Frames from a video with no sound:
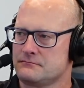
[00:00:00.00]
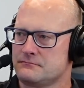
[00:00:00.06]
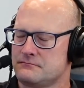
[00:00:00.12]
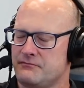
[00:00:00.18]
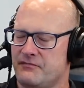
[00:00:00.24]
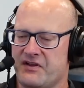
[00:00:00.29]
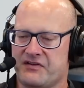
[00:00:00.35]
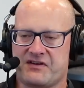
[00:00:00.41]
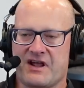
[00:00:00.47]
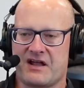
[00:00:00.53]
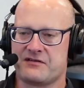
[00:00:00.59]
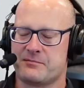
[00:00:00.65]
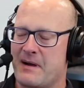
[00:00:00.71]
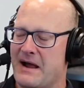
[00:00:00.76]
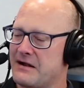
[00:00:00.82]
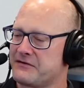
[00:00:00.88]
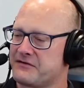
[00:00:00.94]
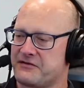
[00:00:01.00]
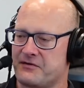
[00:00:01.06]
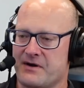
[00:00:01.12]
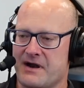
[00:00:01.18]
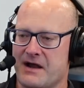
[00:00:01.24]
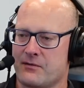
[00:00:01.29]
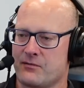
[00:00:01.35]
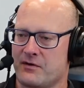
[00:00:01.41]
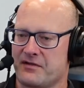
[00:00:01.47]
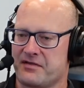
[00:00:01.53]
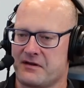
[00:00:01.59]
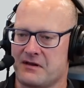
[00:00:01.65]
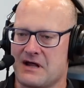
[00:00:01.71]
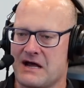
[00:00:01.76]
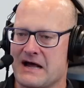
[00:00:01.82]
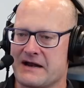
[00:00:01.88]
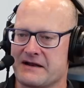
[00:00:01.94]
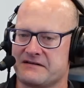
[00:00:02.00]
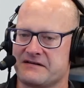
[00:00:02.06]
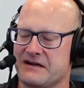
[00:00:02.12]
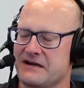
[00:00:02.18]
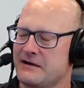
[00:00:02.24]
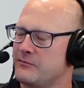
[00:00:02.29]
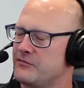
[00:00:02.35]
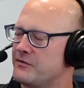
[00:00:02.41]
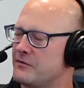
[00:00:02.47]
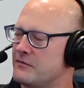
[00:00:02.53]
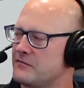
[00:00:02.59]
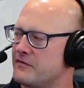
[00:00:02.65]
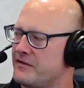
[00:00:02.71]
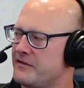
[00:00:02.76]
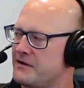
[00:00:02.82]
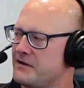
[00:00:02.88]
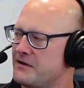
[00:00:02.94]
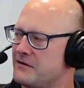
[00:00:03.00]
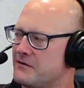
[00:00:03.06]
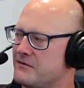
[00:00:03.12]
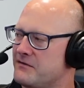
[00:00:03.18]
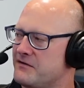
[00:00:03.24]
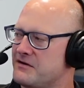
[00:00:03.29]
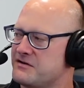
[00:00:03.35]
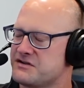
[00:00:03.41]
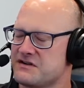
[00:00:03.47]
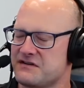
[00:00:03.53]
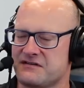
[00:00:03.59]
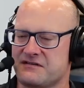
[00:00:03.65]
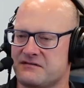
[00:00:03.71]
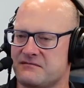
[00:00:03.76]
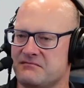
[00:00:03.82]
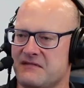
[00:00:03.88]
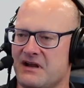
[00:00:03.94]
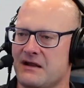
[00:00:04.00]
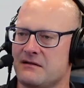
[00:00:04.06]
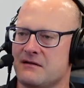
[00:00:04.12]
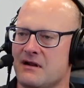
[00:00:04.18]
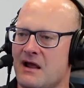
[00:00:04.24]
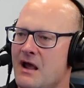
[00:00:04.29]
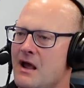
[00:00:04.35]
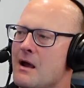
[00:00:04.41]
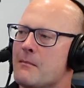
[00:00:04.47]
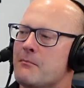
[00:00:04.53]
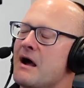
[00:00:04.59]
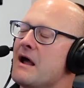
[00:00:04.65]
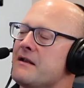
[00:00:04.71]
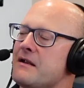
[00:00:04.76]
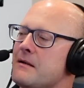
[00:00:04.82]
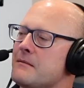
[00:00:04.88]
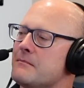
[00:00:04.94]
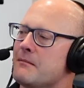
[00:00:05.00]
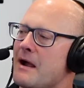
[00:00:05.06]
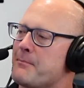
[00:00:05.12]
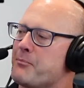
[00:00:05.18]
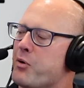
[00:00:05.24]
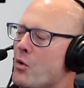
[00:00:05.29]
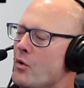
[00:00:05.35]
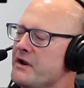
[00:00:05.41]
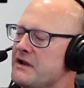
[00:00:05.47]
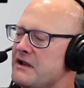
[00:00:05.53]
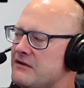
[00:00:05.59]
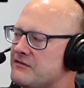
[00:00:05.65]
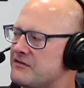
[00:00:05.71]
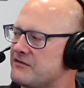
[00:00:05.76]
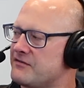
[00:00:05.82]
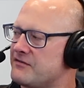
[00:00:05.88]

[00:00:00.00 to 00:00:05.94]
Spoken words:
this guy's bounced around with a lot of teams over the years. But my point is